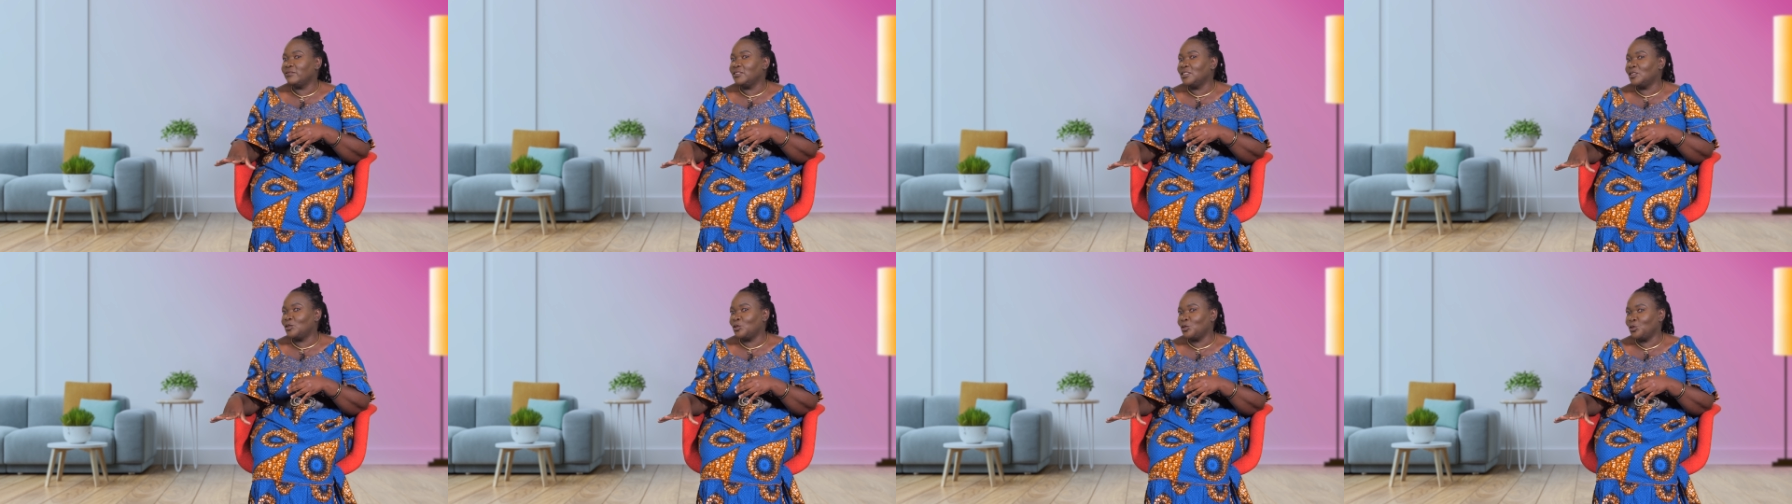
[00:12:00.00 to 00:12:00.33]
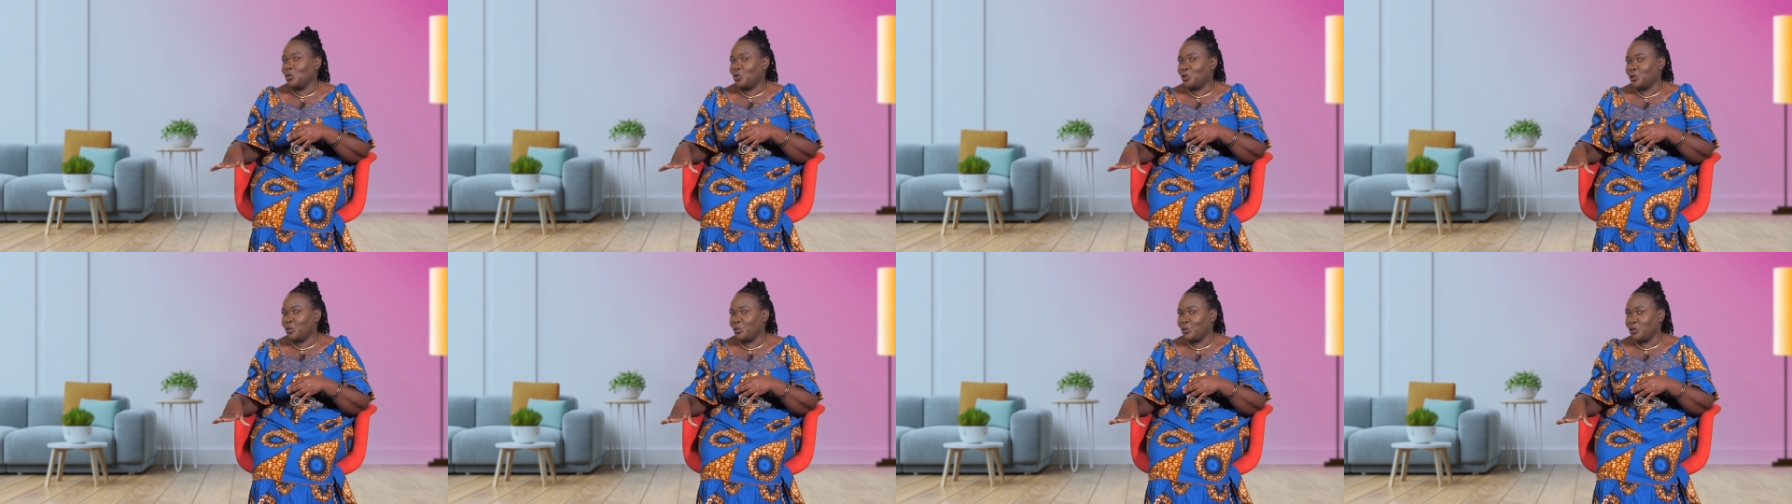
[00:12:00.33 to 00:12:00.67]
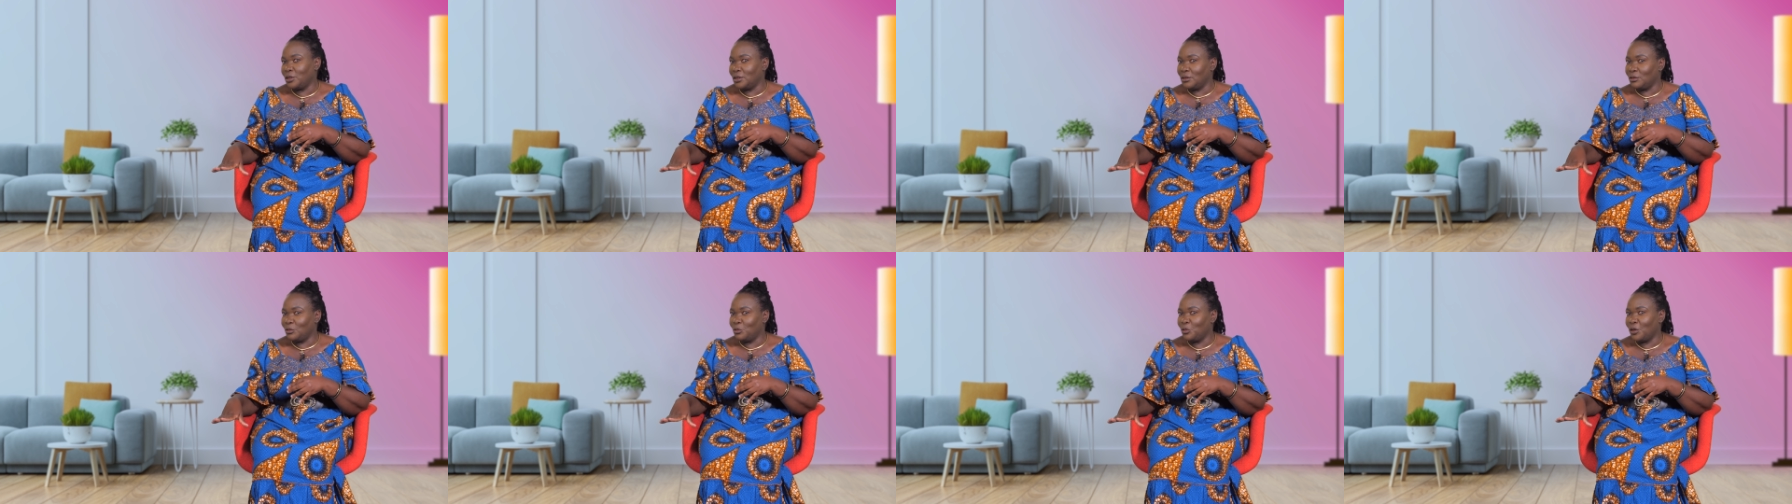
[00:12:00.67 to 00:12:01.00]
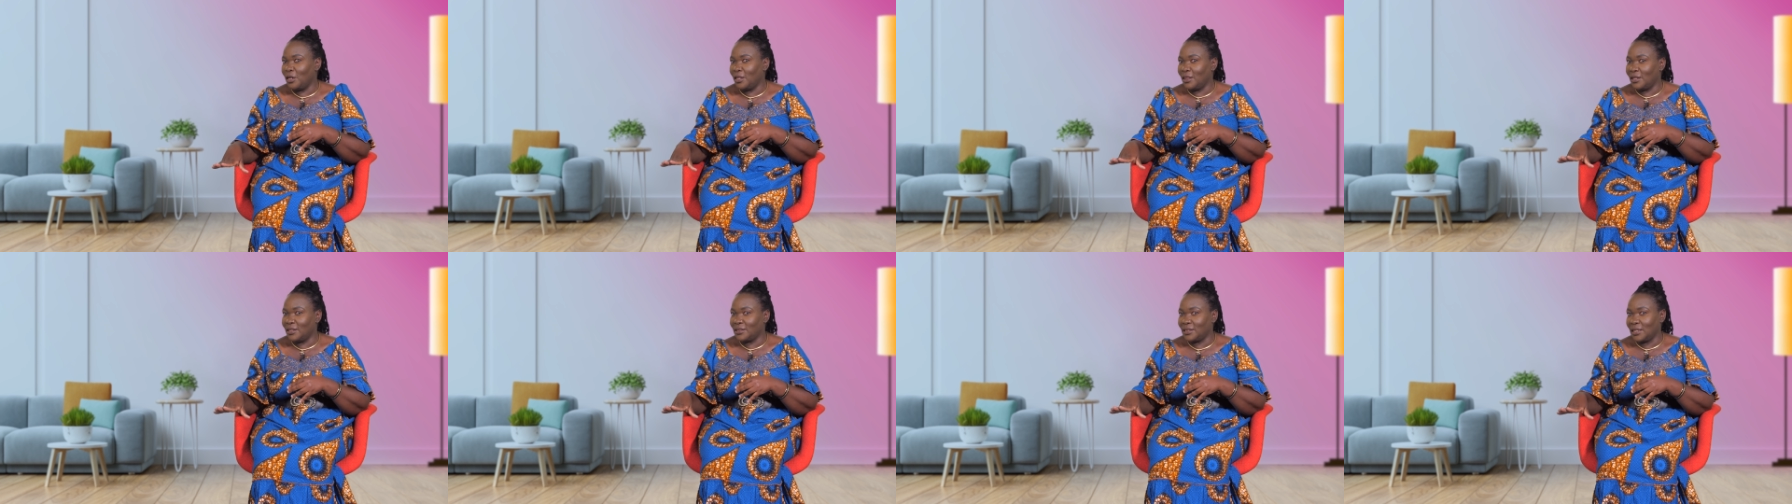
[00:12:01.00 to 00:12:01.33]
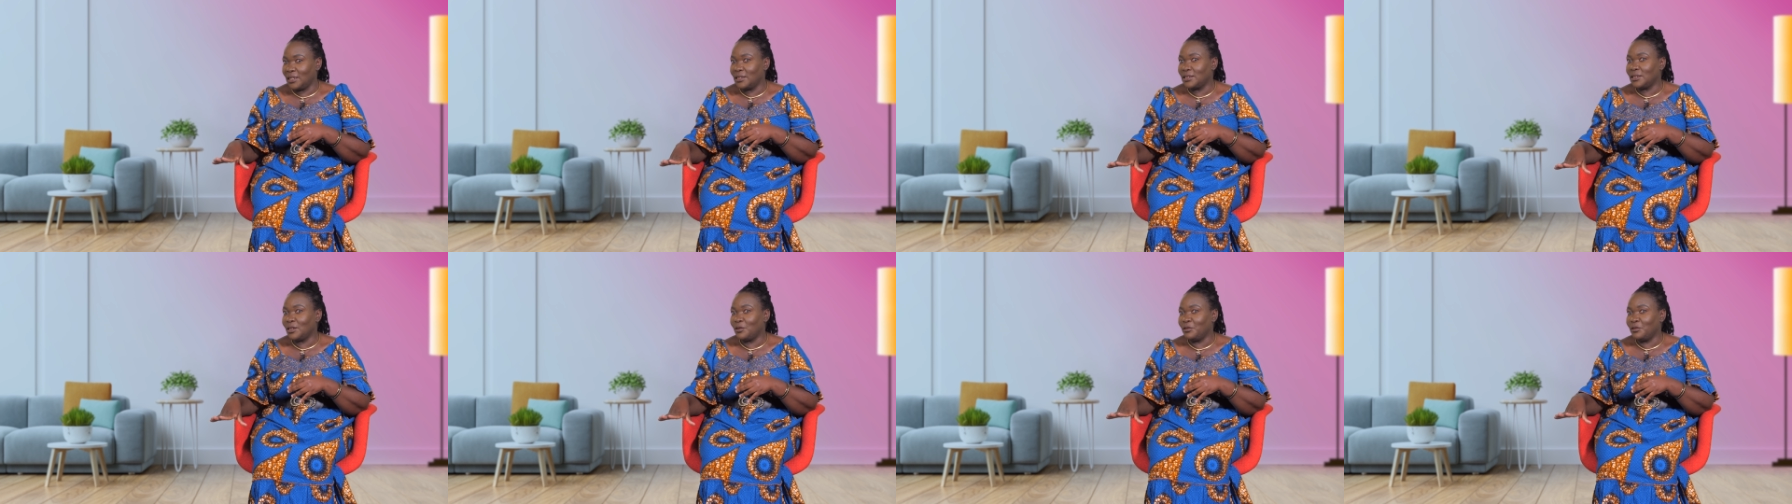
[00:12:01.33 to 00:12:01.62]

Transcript: these two children who are in the center